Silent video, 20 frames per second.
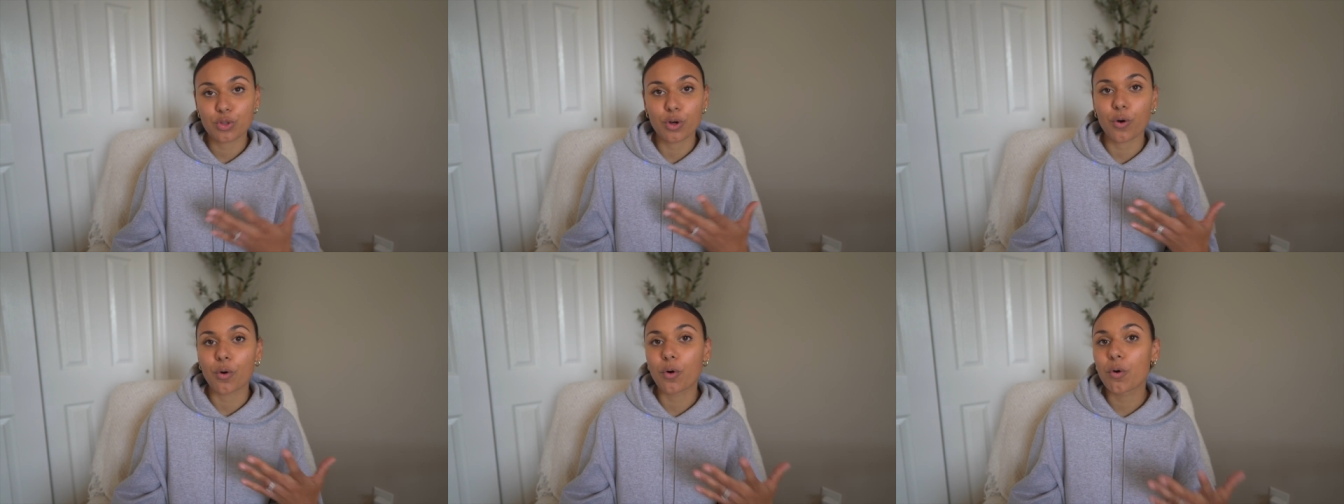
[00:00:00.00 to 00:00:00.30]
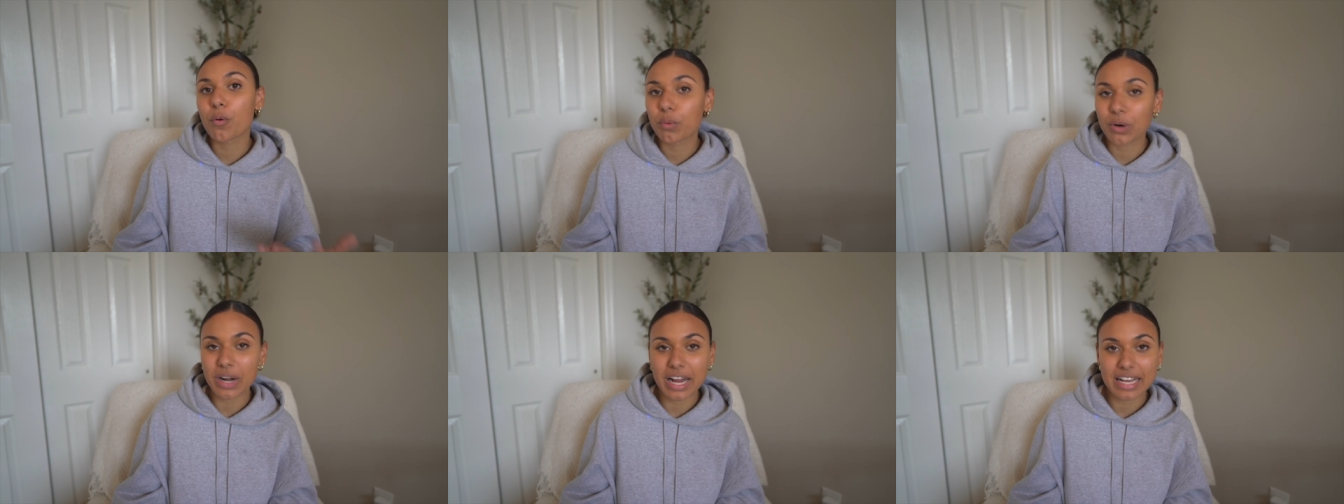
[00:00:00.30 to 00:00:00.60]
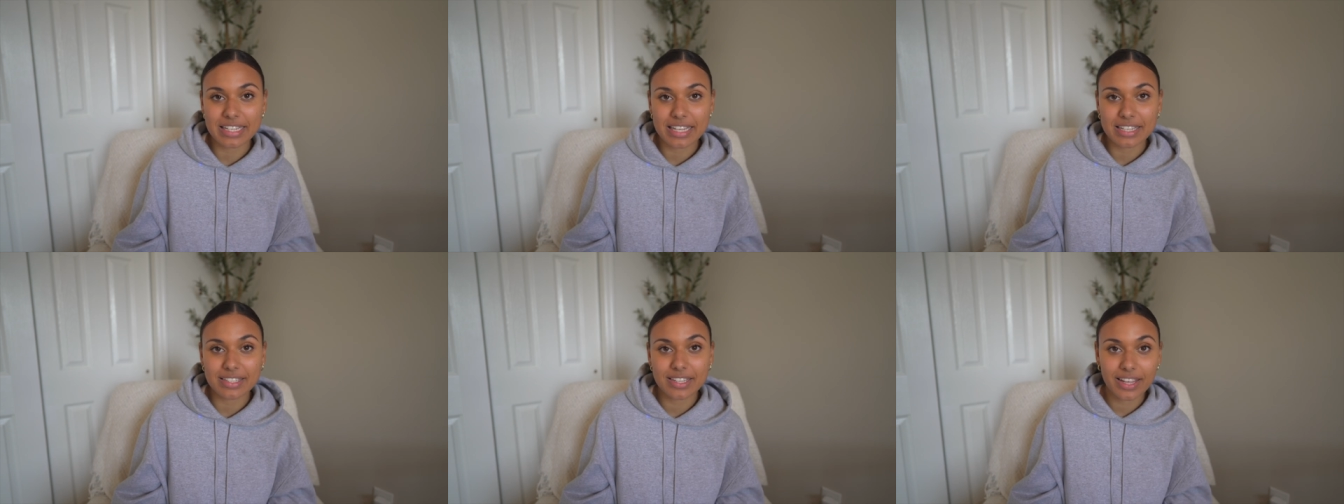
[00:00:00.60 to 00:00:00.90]
the whole
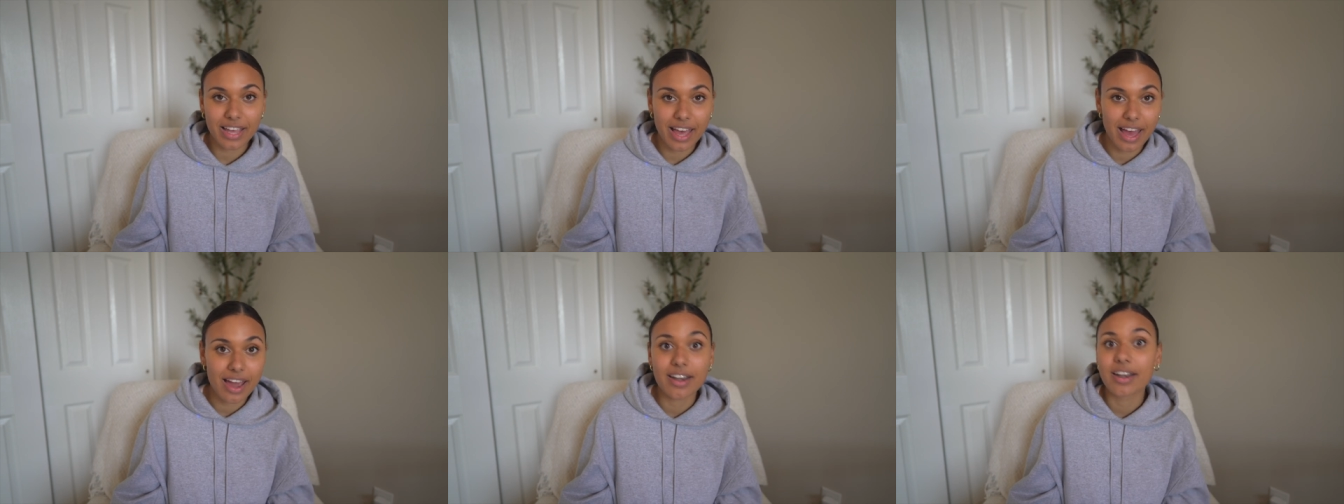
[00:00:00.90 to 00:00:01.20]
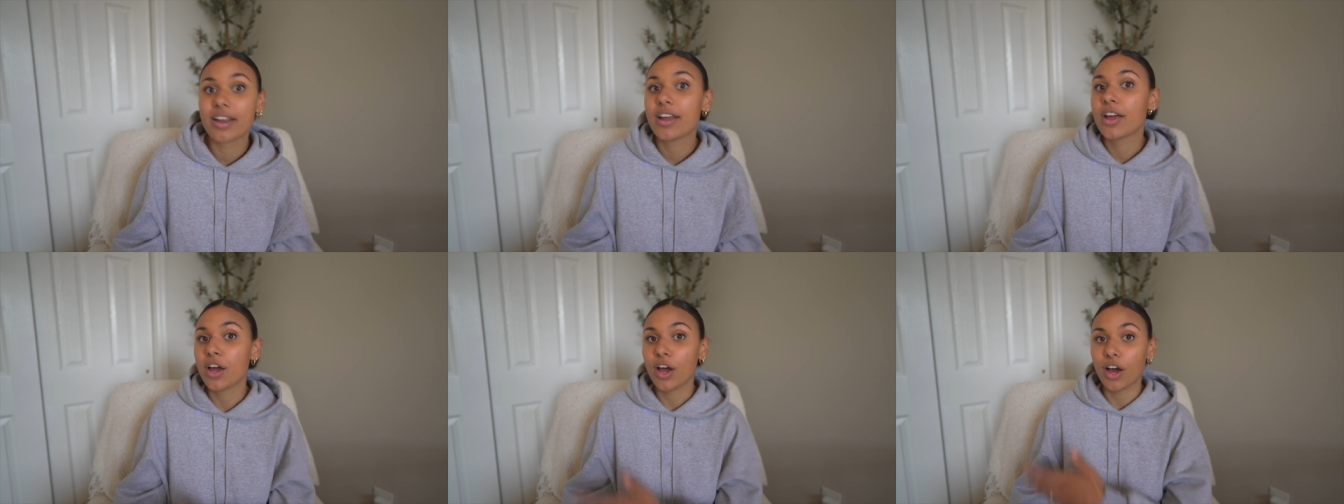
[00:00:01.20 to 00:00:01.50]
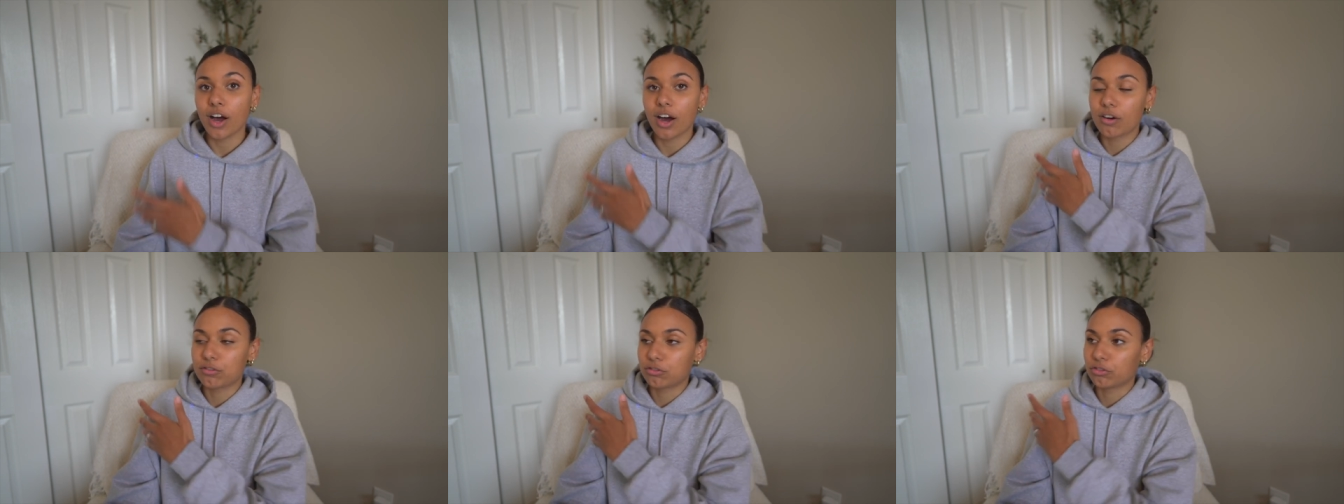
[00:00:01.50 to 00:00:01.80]
process again
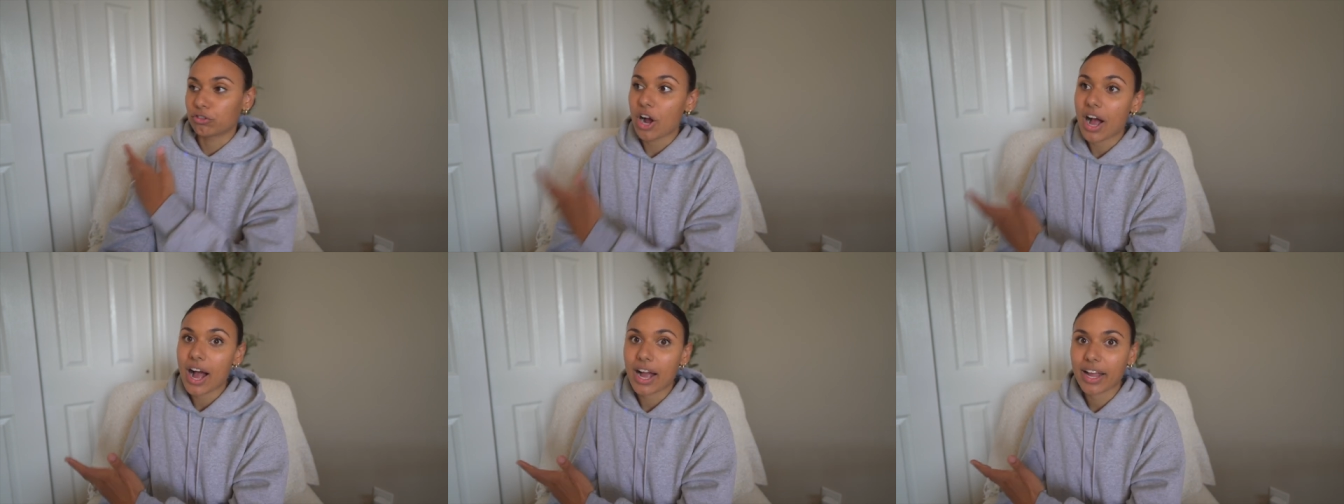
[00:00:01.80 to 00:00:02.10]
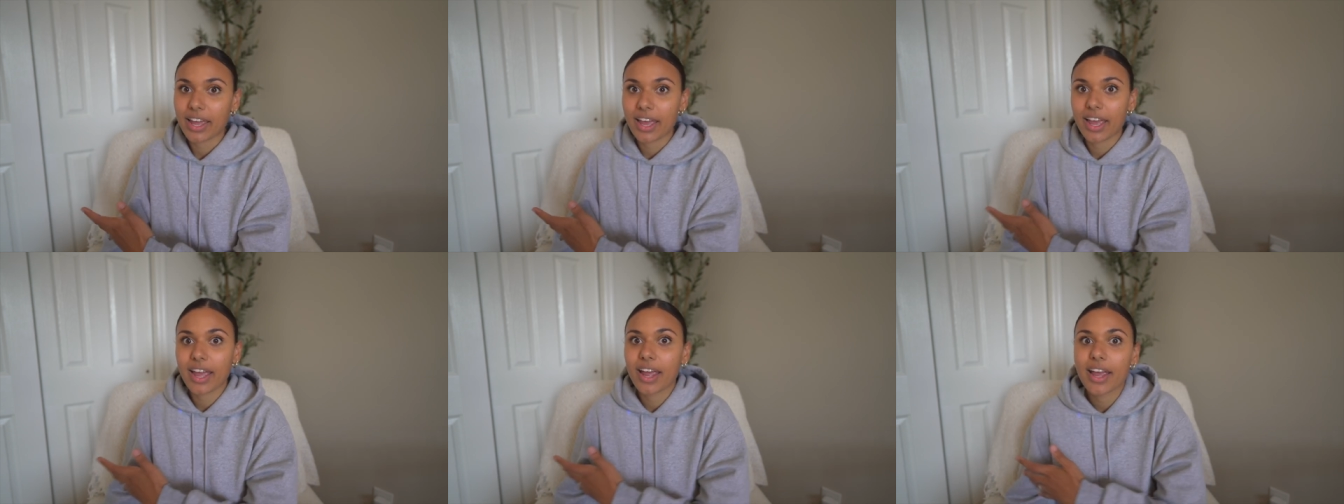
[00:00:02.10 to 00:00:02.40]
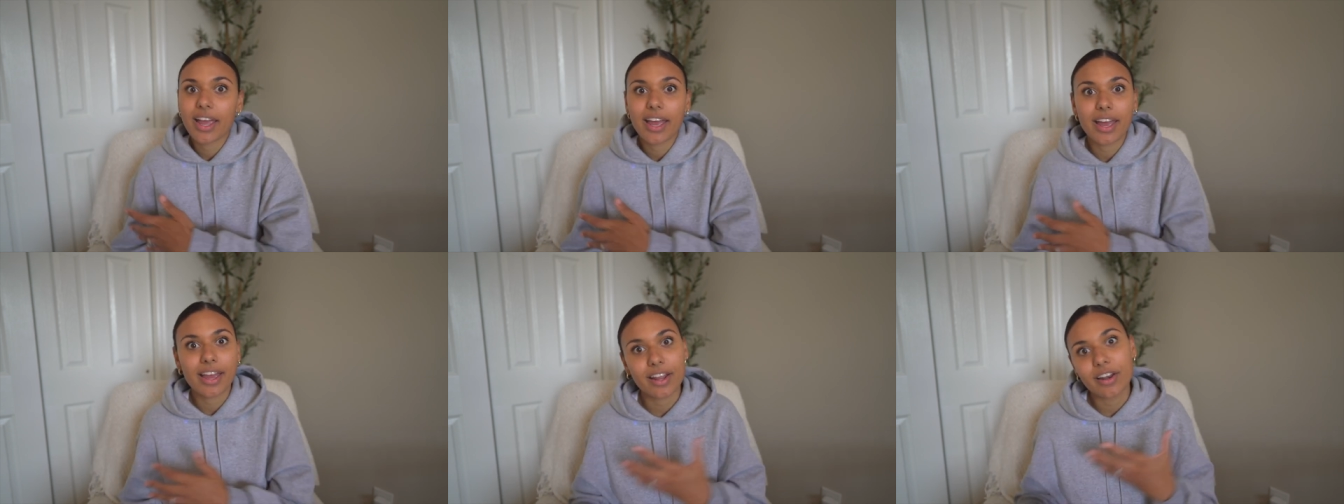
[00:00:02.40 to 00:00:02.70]
of
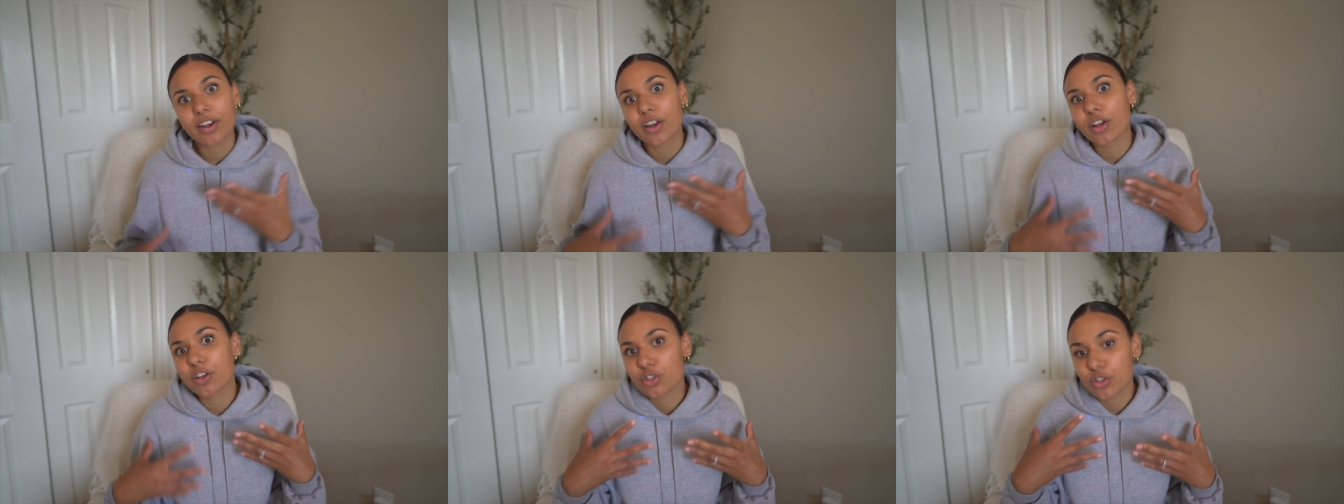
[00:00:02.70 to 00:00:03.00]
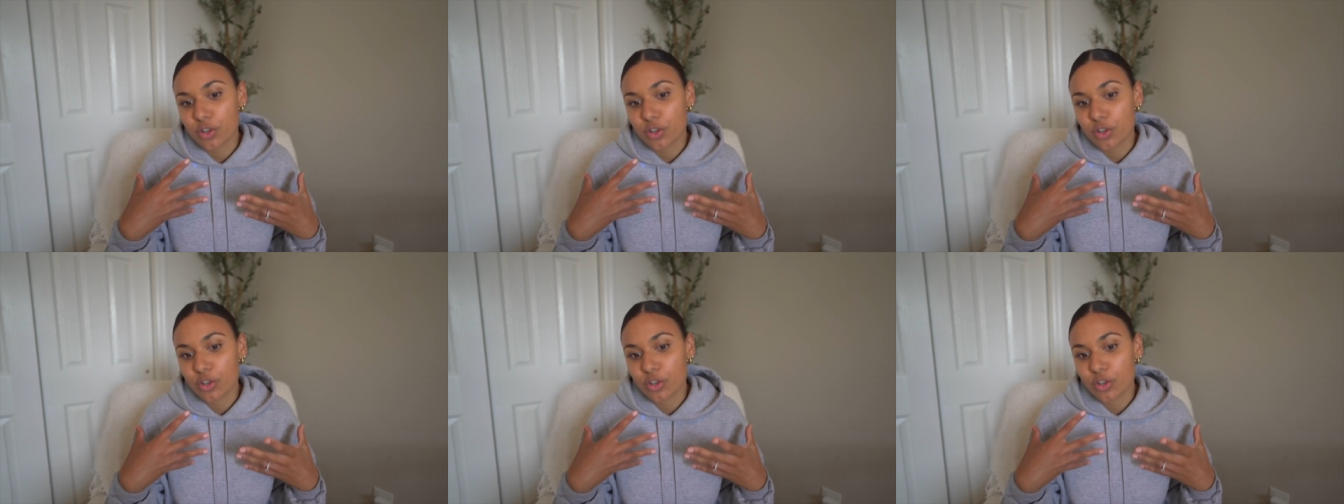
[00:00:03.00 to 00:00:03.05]
rocking and